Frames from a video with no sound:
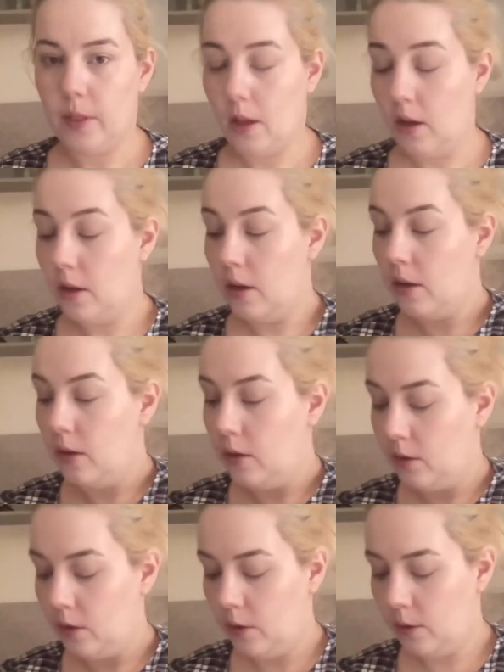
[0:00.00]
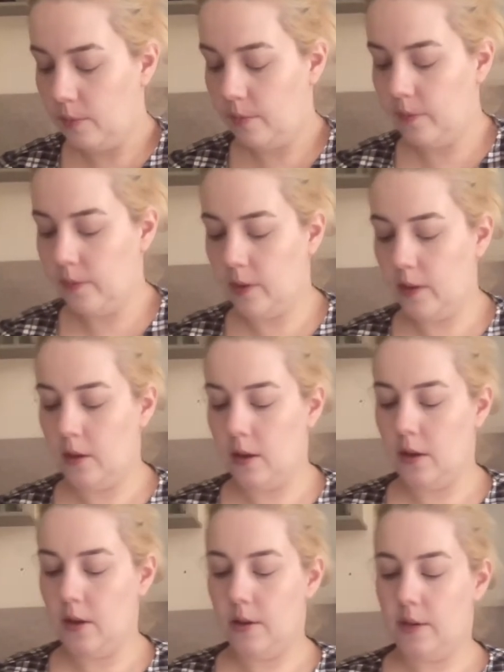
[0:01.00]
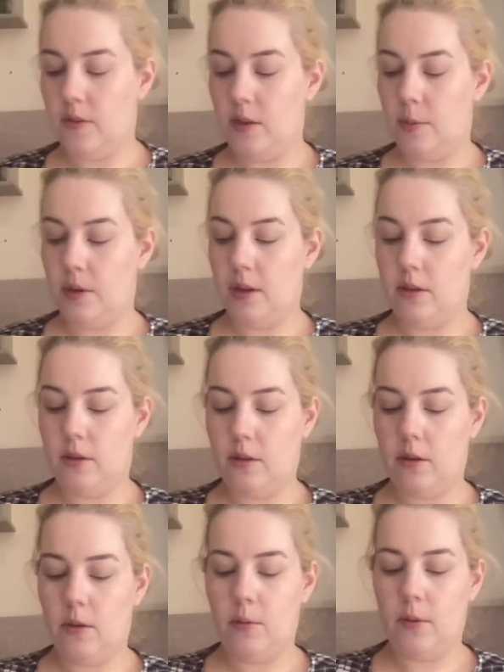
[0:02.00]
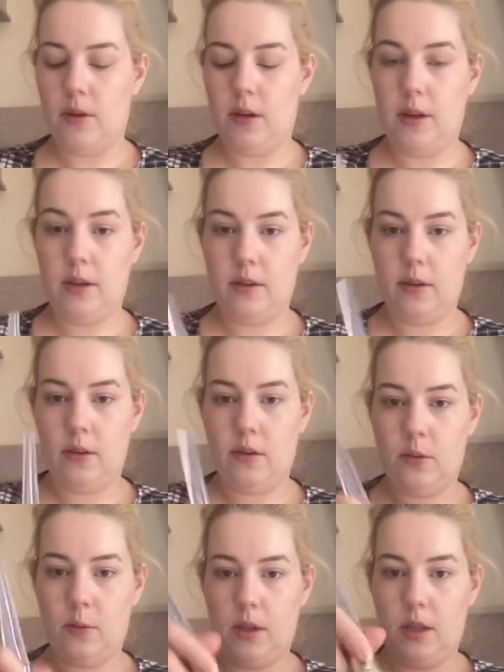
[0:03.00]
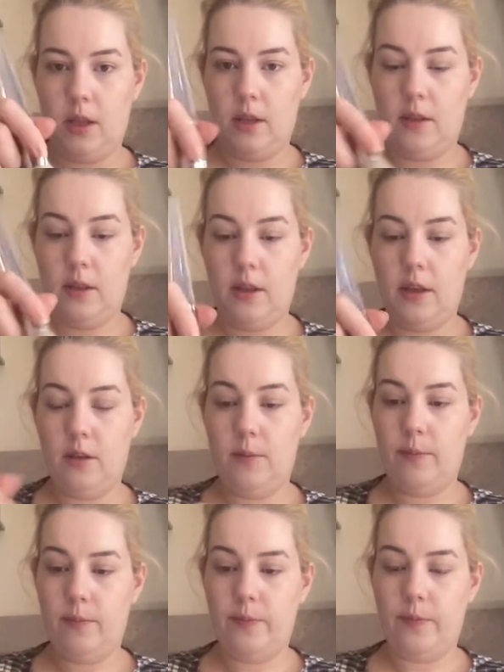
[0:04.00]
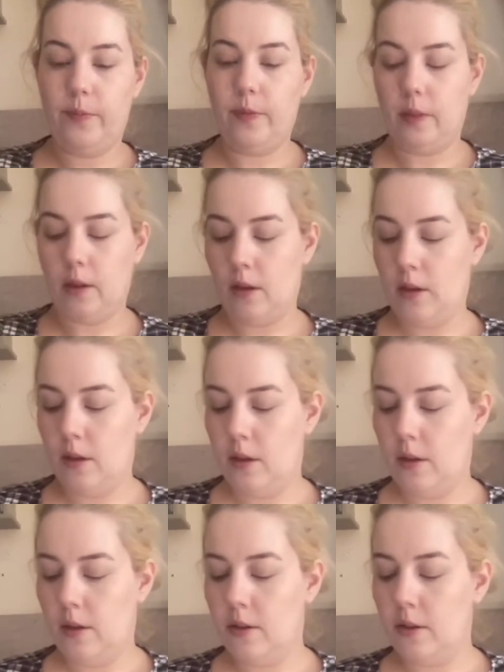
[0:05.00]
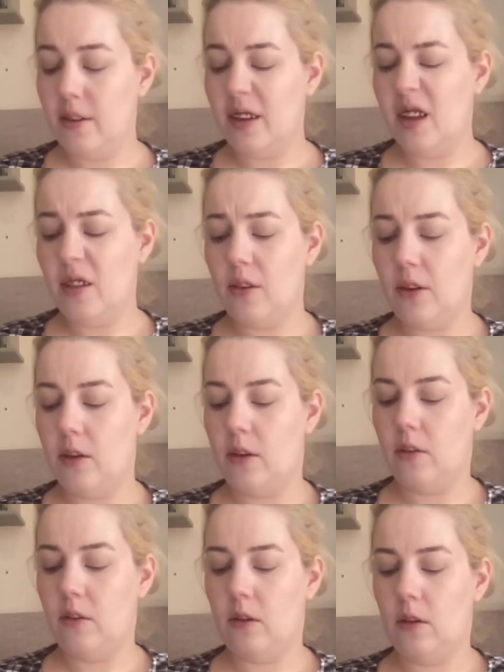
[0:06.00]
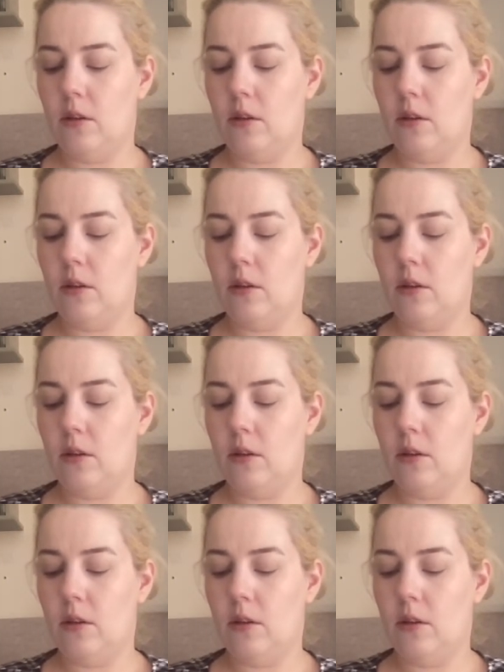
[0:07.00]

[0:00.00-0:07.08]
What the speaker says: I don't use a lot. I kind of dip it into where it is and swirl it in the lid. Just get a light dusting.